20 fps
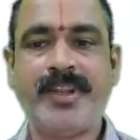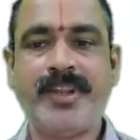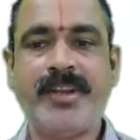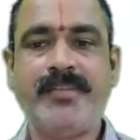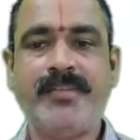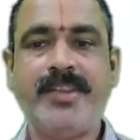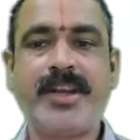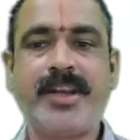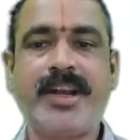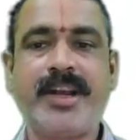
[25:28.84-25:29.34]

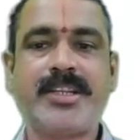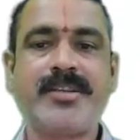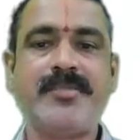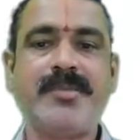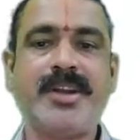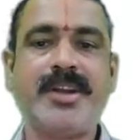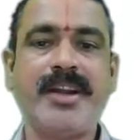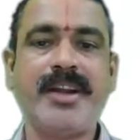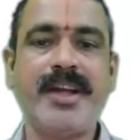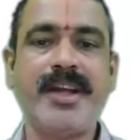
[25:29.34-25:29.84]
If the
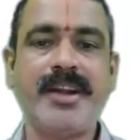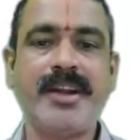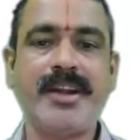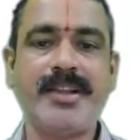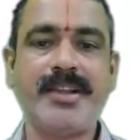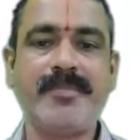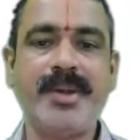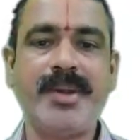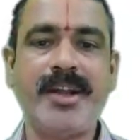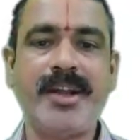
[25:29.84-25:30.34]
customer direct
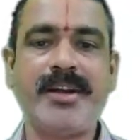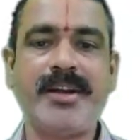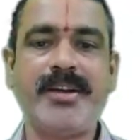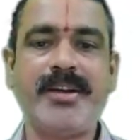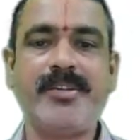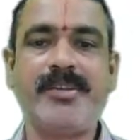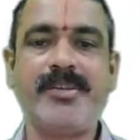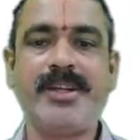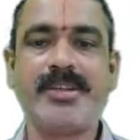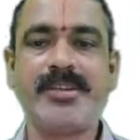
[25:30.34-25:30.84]
the
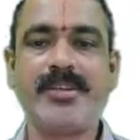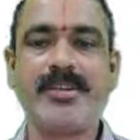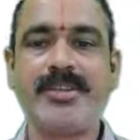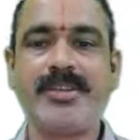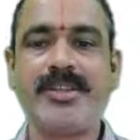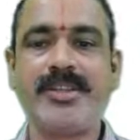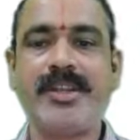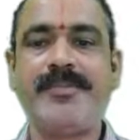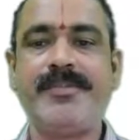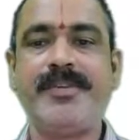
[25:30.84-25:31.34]
banker to
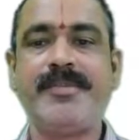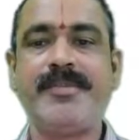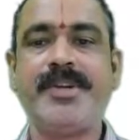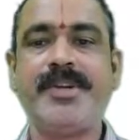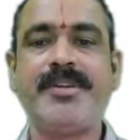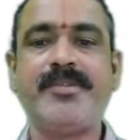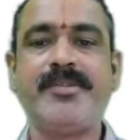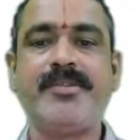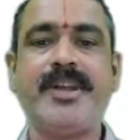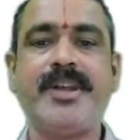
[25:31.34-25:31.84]
disclose the
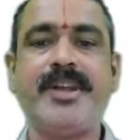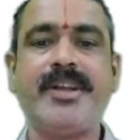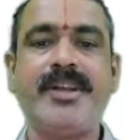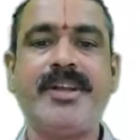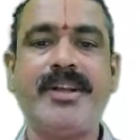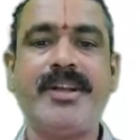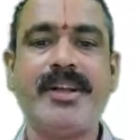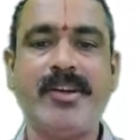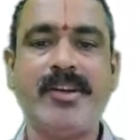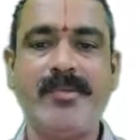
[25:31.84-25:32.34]
information to
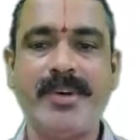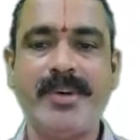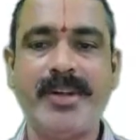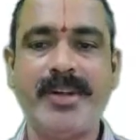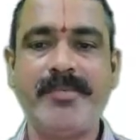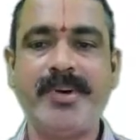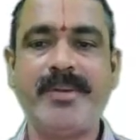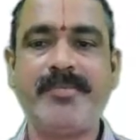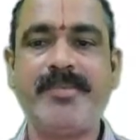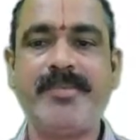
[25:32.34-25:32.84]
any government
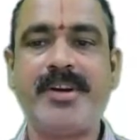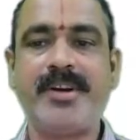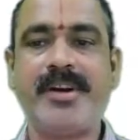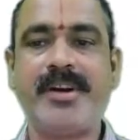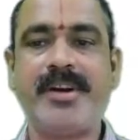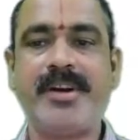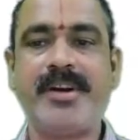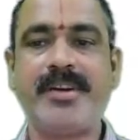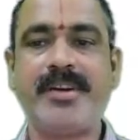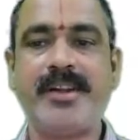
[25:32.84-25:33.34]
department
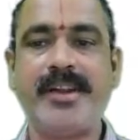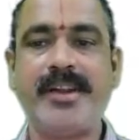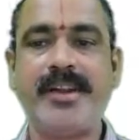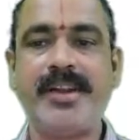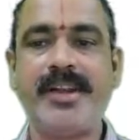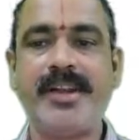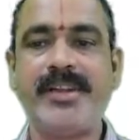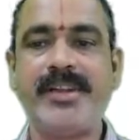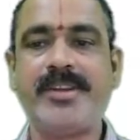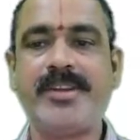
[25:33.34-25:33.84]
or
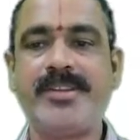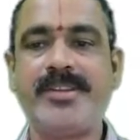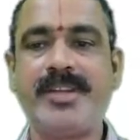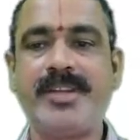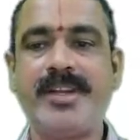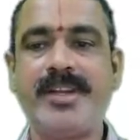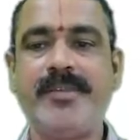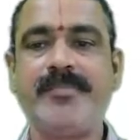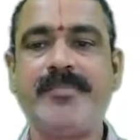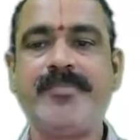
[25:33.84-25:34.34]
any
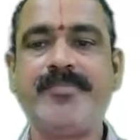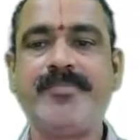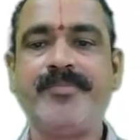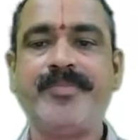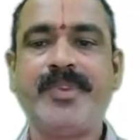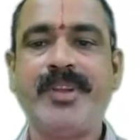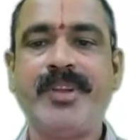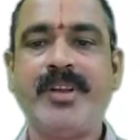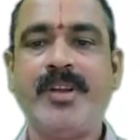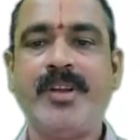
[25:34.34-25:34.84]
agency
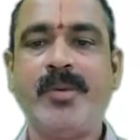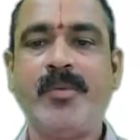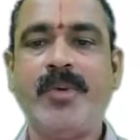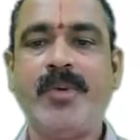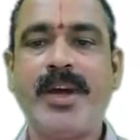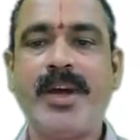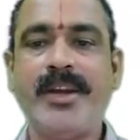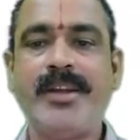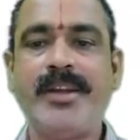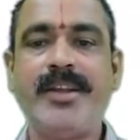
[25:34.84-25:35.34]

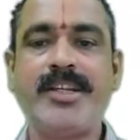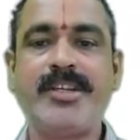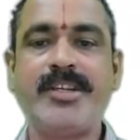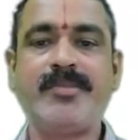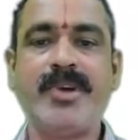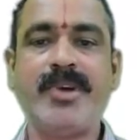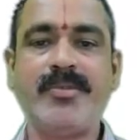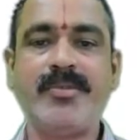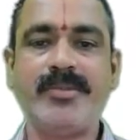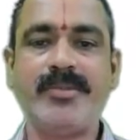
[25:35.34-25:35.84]
wherein he is
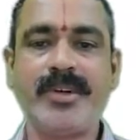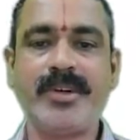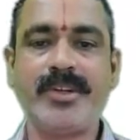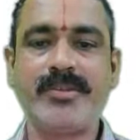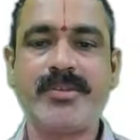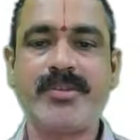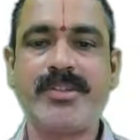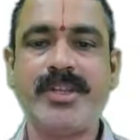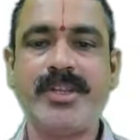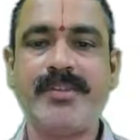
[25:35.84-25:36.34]
bound to
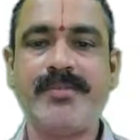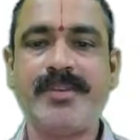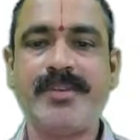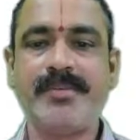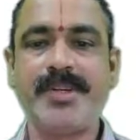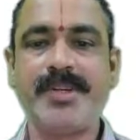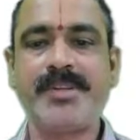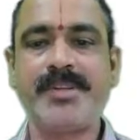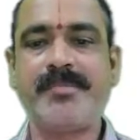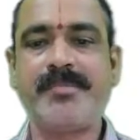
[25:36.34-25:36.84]
disclose the
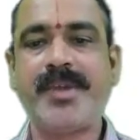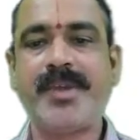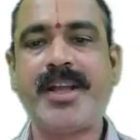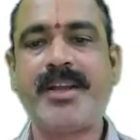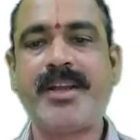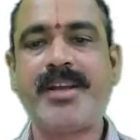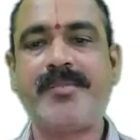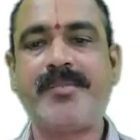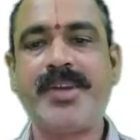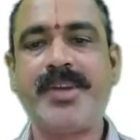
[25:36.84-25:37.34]
information,
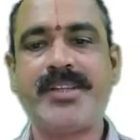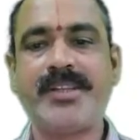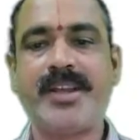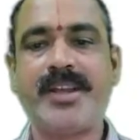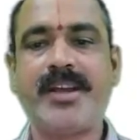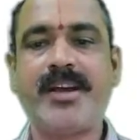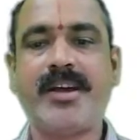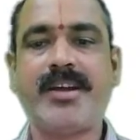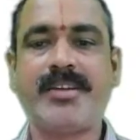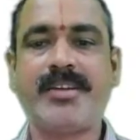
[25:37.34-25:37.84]
banker may
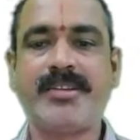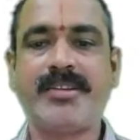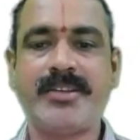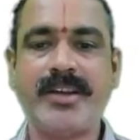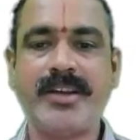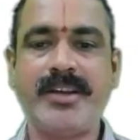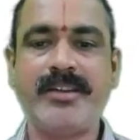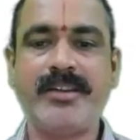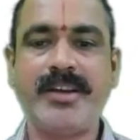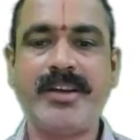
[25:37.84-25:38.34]
say or
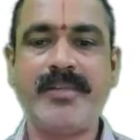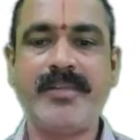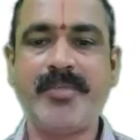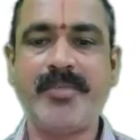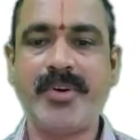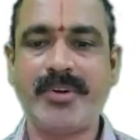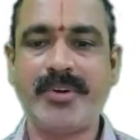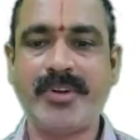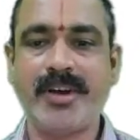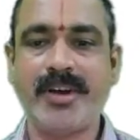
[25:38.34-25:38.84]
send the
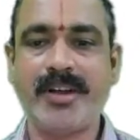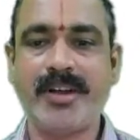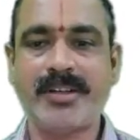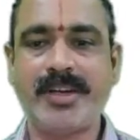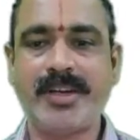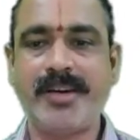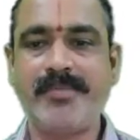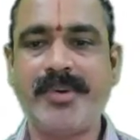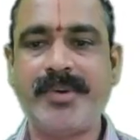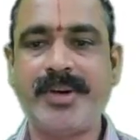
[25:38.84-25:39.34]
report or
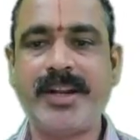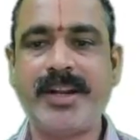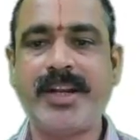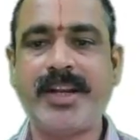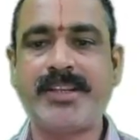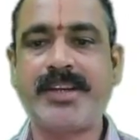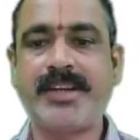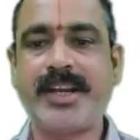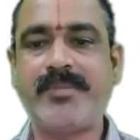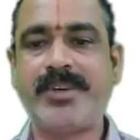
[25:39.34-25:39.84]
statement
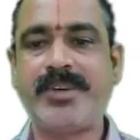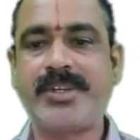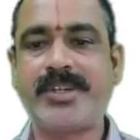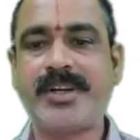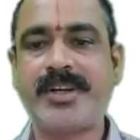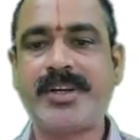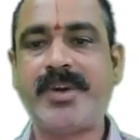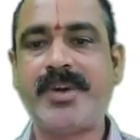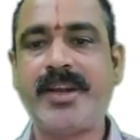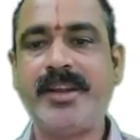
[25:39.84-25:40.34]
as
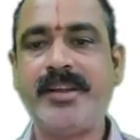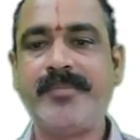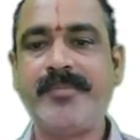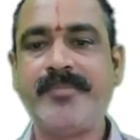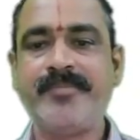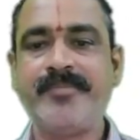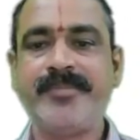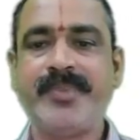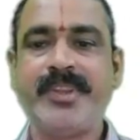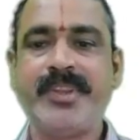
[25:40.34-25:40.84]
requested by
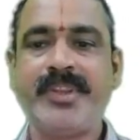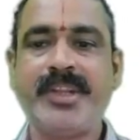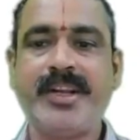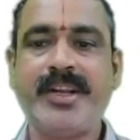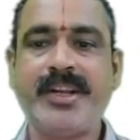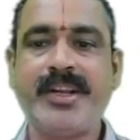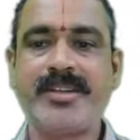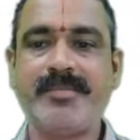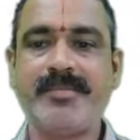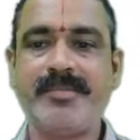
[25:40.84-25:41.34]
the
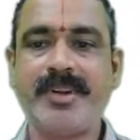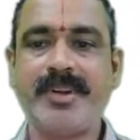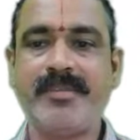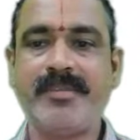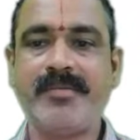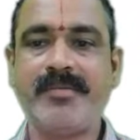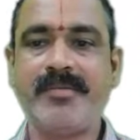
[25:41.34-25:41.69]
customer.